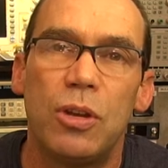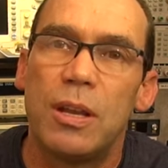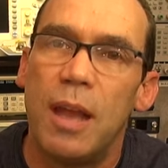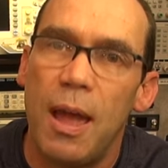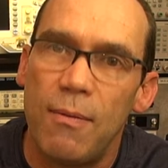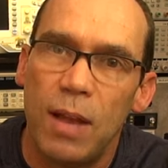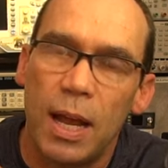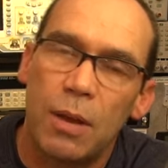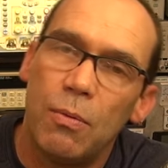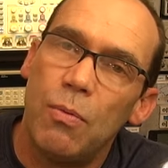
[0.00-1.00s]
you can have
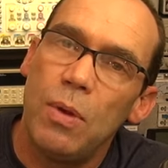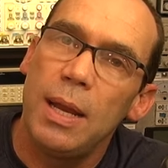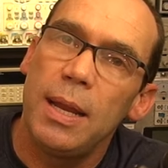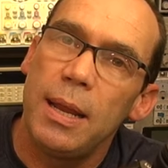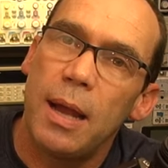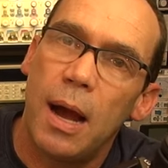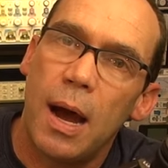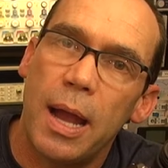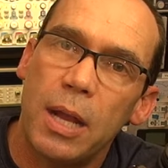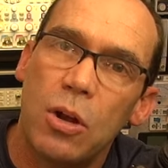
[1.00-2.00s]
like a really
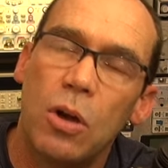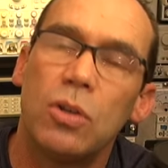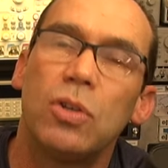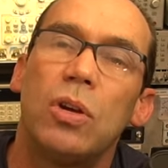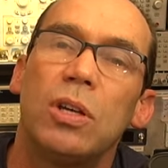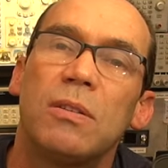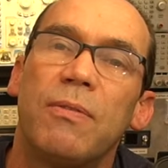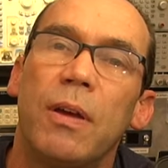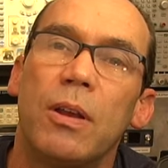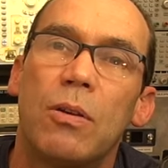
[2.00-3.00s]
high contrast
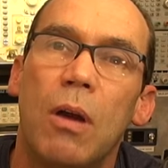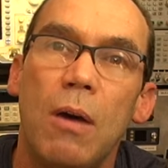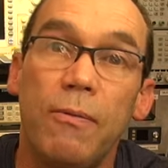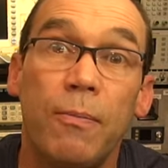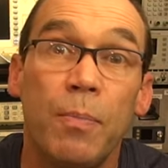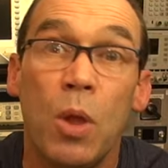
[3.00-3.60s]
photograph